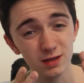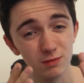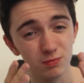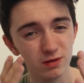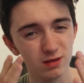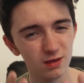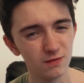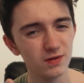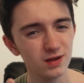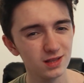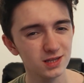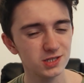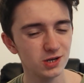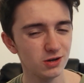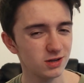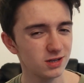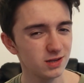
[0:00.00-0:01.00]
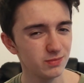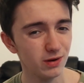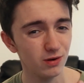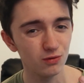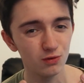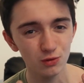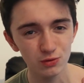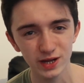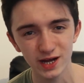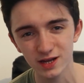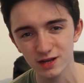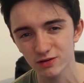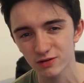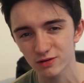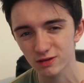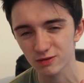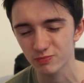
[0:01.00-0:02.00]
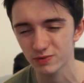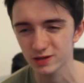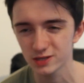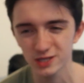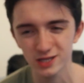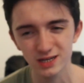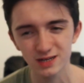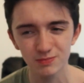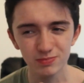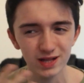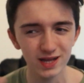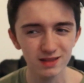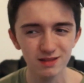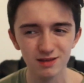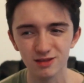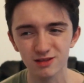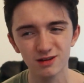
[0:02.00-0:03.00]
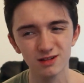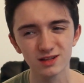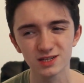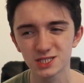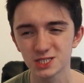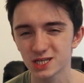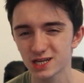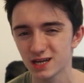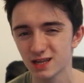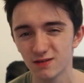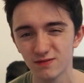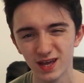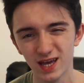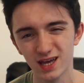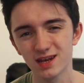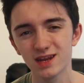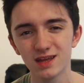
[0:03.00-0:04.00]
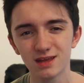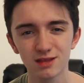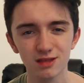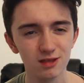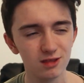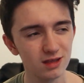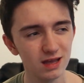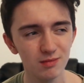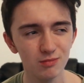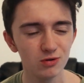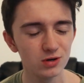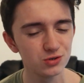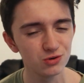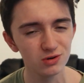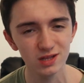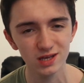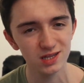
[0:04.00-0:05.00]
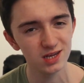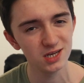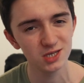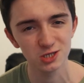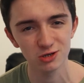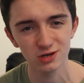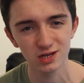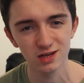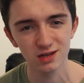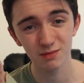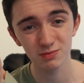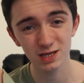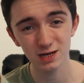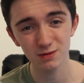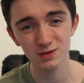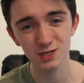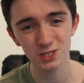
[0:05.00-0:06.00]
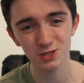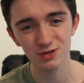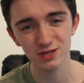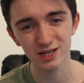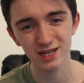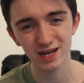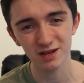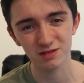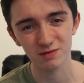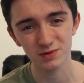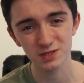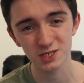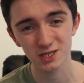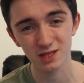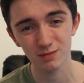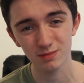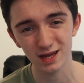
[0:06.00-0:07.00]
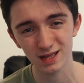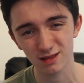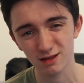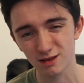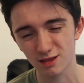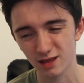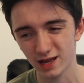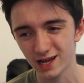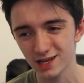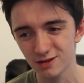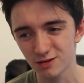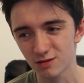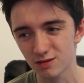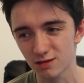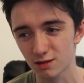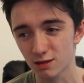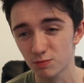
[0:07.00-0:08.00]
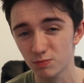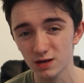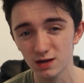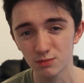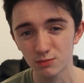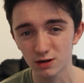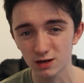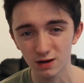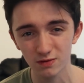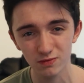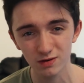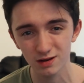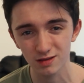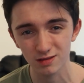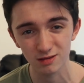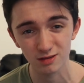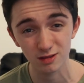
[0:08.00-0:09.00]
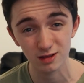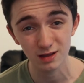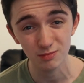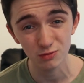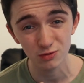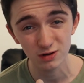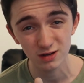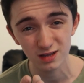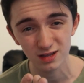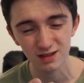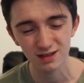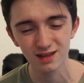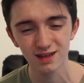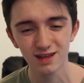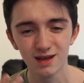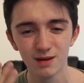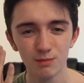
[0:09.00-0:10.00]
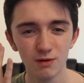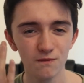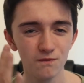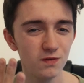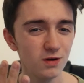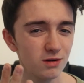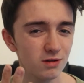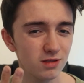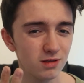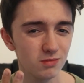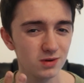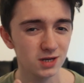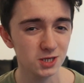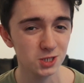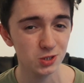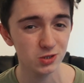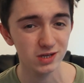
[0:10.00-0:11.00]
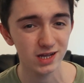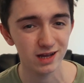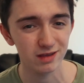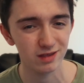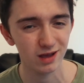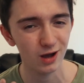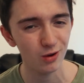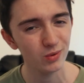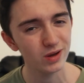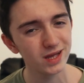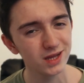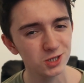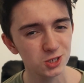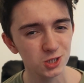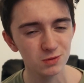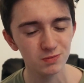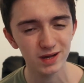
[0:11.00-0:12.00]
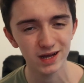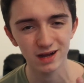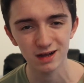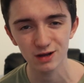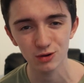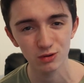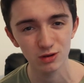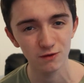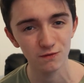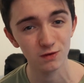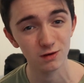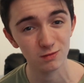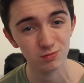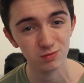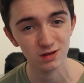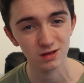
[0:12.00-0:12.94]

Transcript: be specifically talking about rolled ankles, but you can apply this knowledge to kind of any skateboard related injury. I'm going to be showing you guys a bunch of the methods that I use to speed up recoveries in skateboarding, but first I'm going to show you guys how I injured my ankle in the first